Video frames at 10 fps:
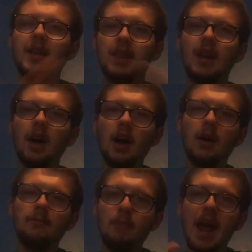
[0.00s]

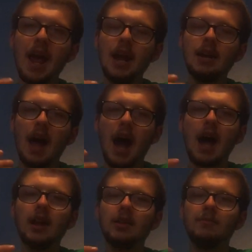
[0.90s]
the main
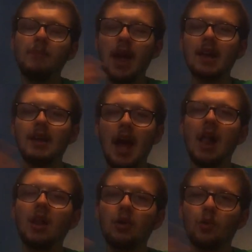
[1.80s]

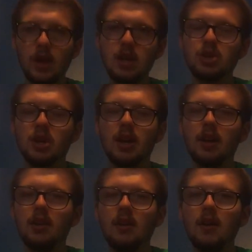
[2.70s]
Galar
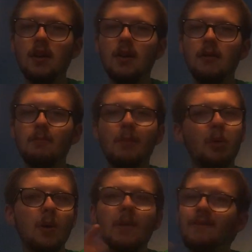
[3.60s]
region, but
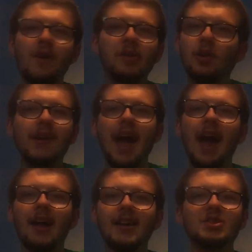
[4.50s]
Pokemon following you
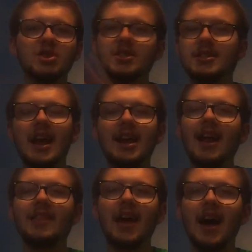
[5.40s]
can't. It just stayed
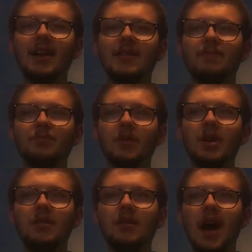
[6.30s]
on the island.
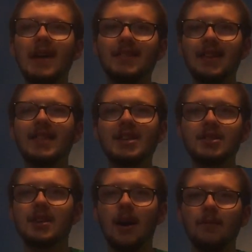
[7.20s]
I think
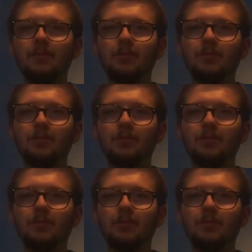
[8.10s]
that's dumb.